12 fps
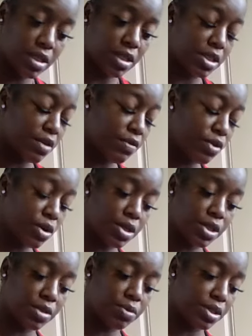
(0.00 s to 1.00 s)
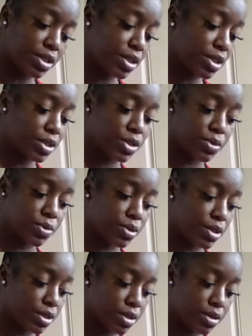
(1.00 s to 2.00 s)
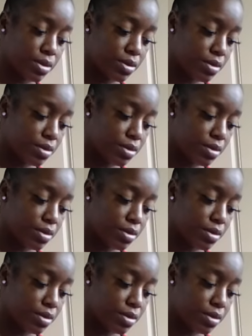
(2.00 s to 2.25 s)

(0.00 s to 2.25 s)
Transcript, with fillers: The devil card here with the six of swords.